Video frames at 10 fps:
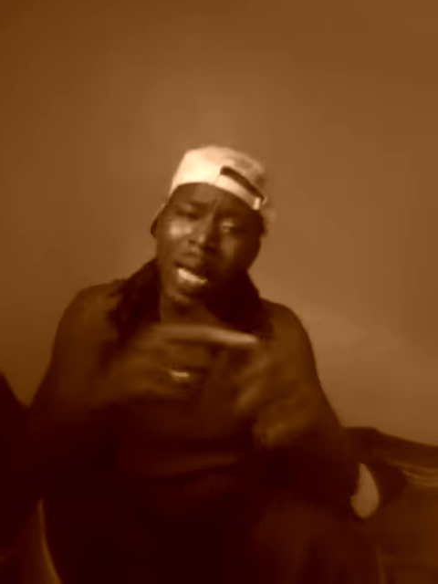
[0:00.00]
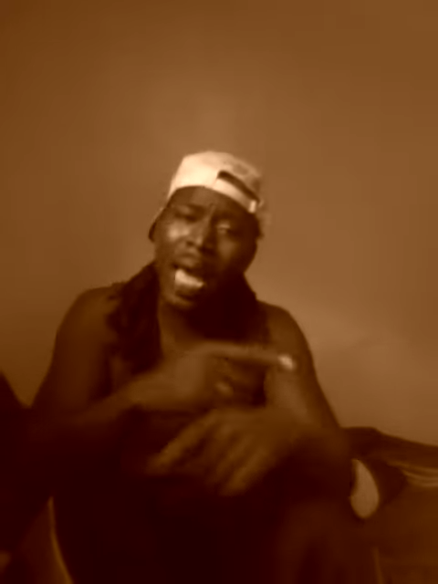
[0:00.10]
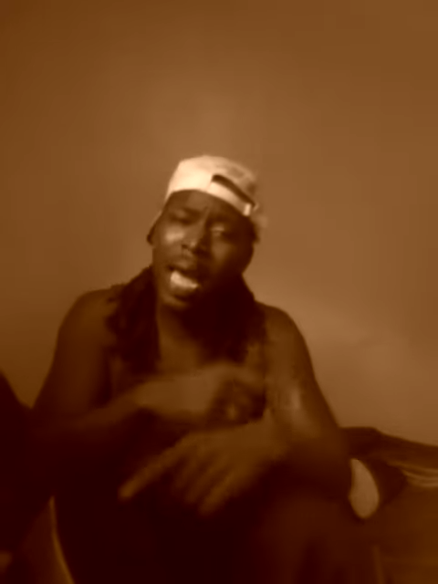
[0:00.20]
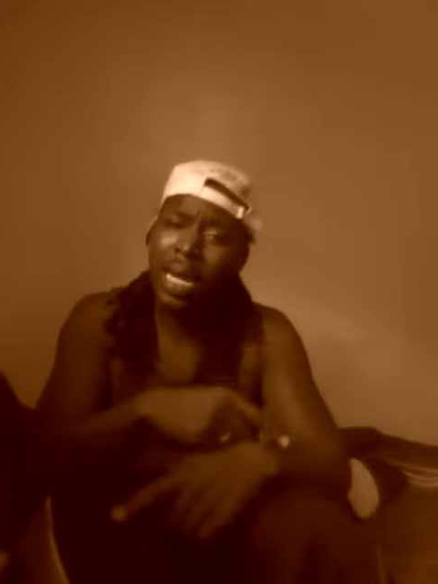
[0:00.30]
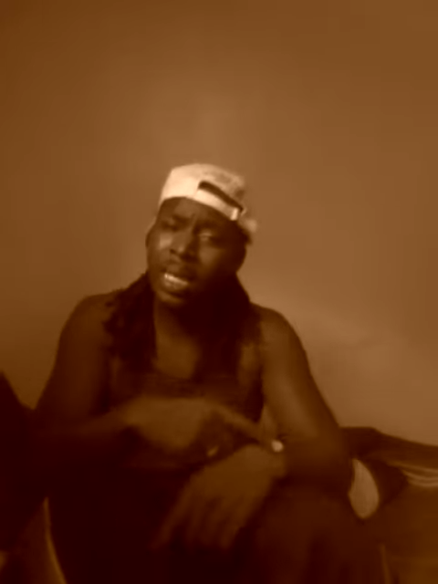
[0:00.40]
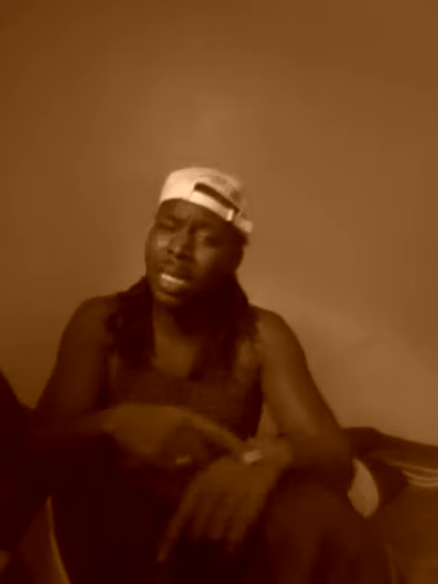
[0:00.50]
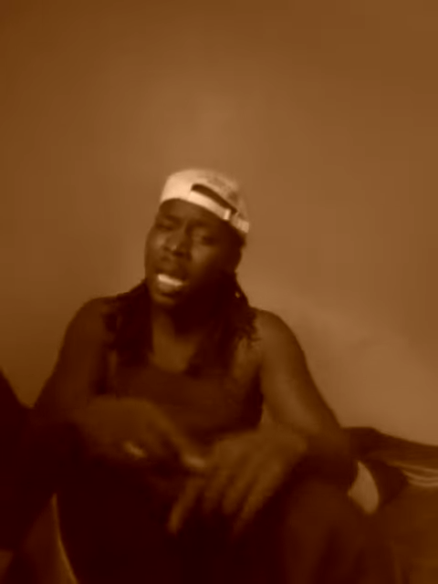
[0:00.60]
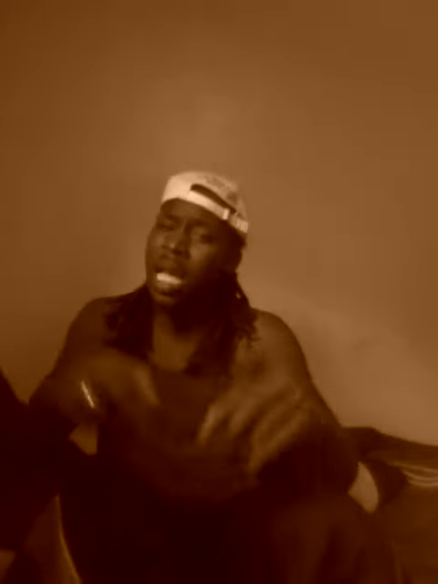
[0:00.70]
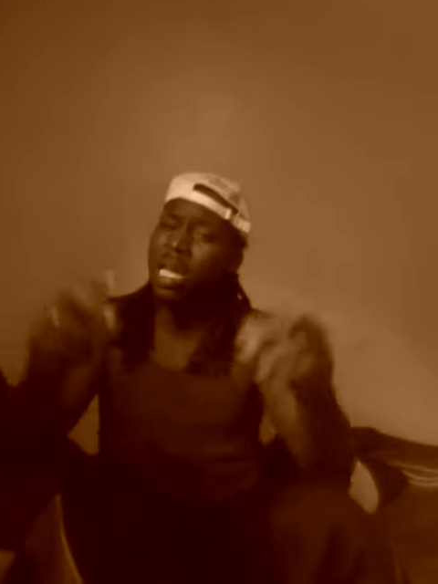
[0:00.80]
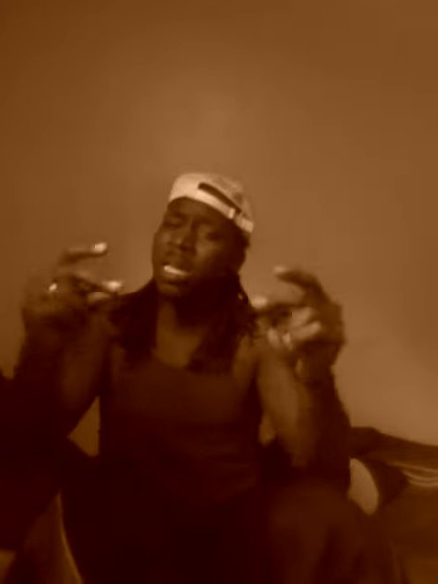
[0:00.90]
body's
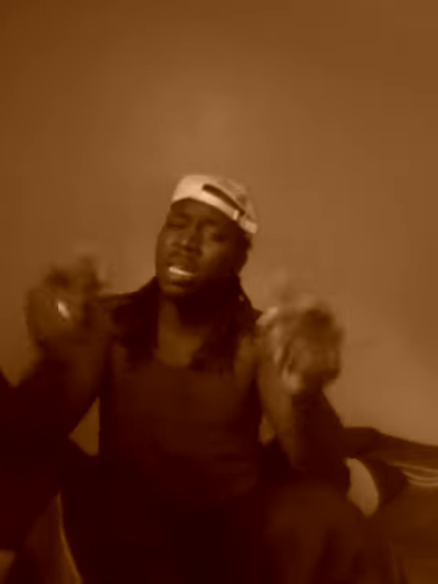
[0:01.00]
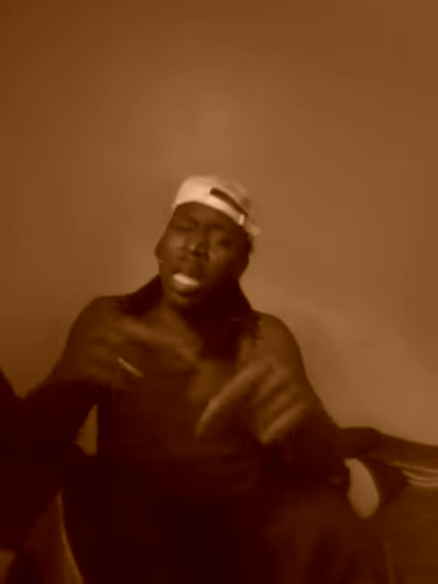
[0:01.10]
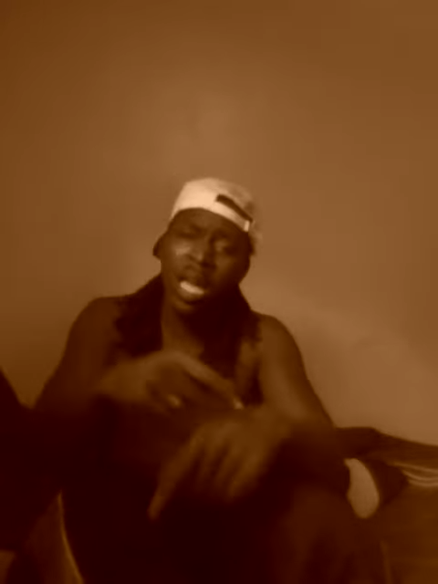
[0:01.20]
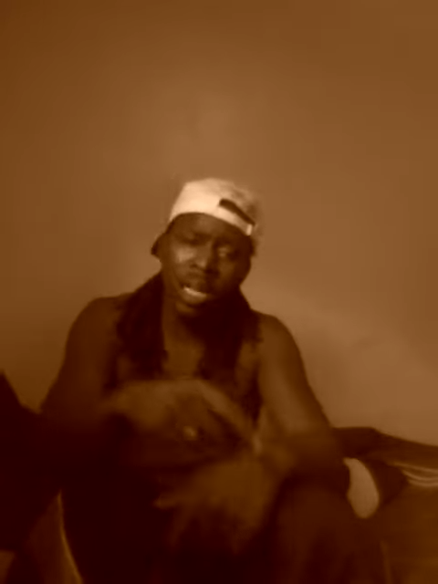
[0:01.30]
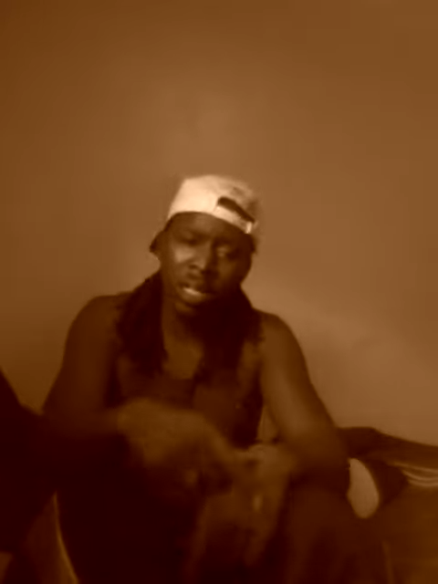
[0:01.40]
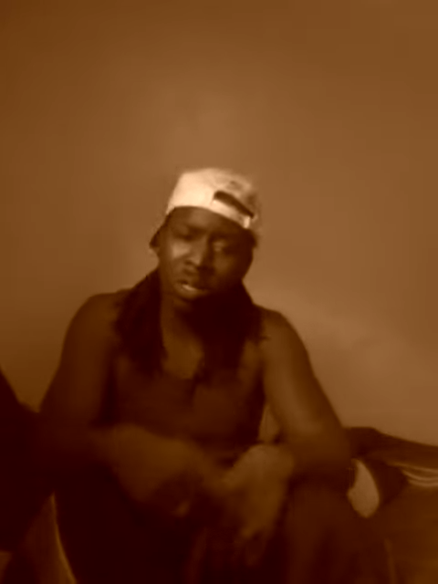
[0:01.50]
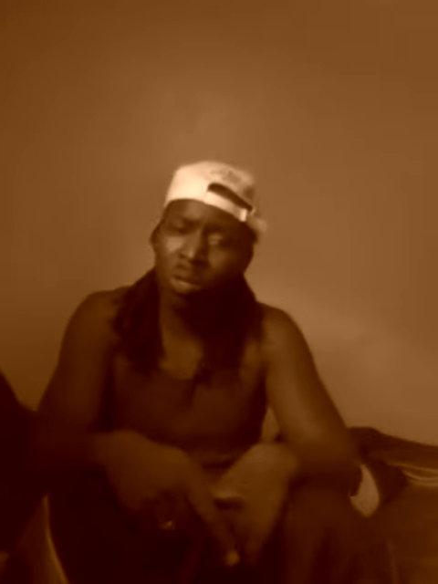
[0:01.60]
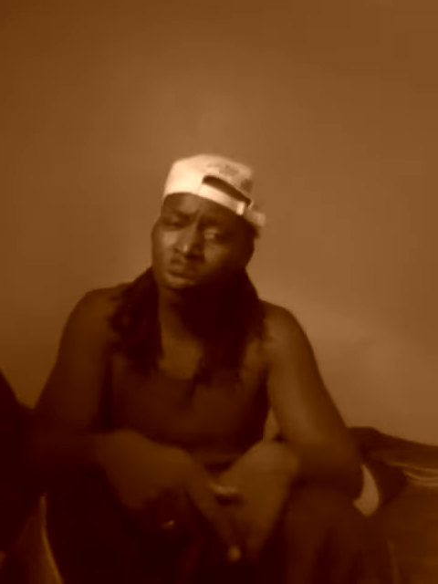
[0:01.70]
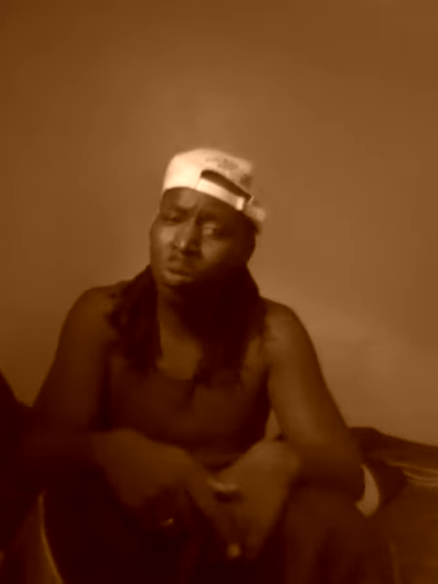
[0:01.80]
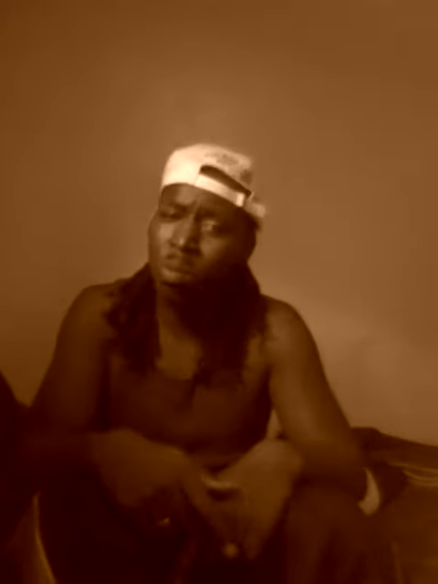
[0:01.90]
laying next
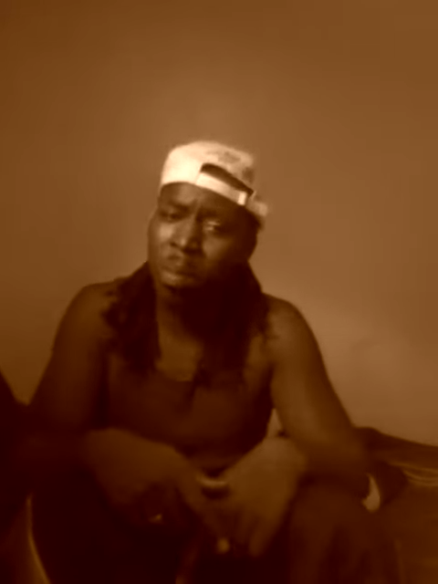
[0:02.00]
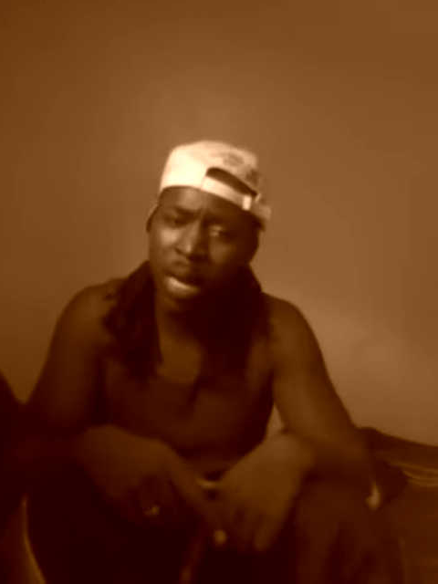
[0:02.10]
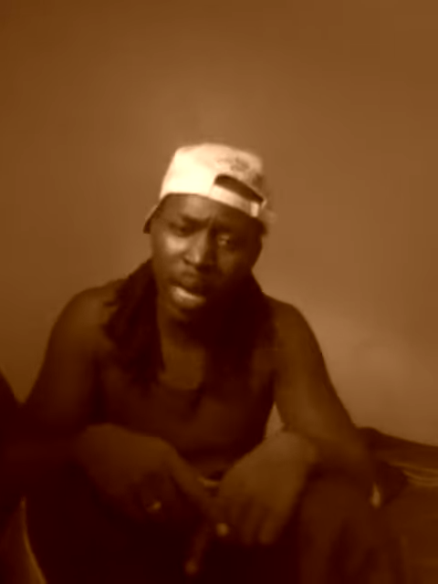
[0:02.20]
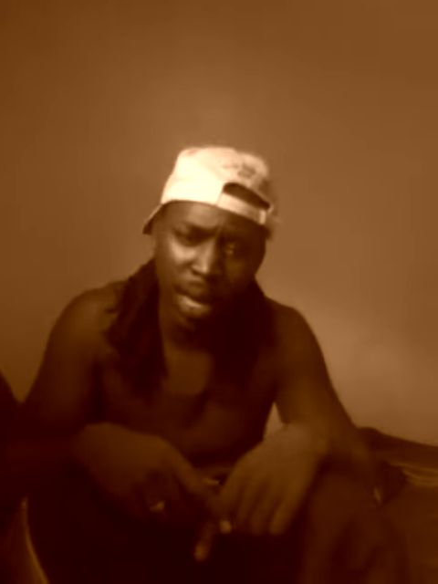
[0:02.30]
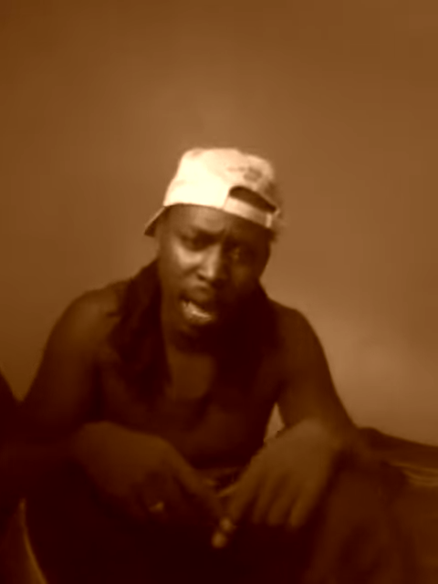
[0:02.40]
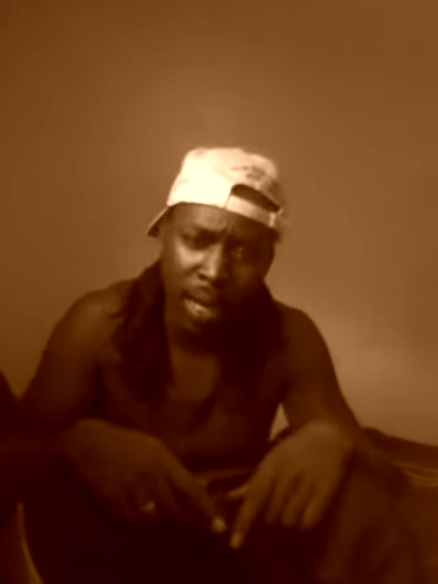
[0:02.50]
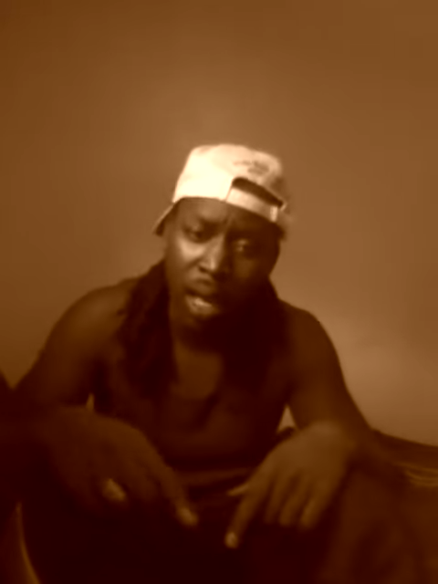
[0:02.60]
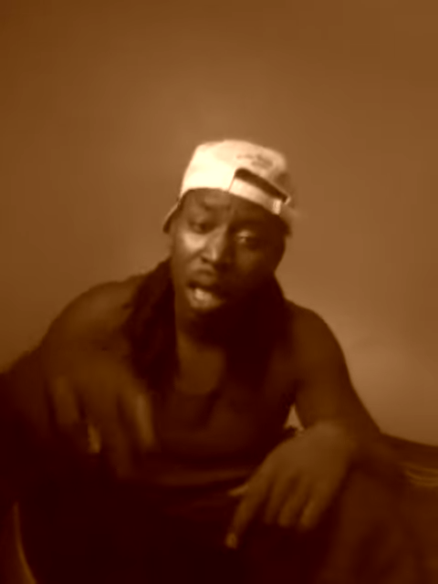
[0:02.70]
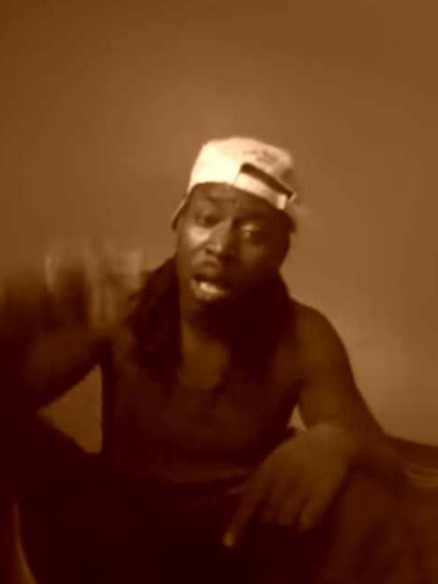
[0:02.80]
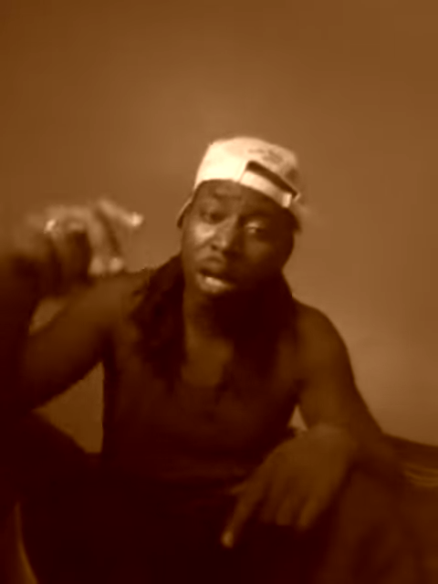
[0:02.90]
to mine.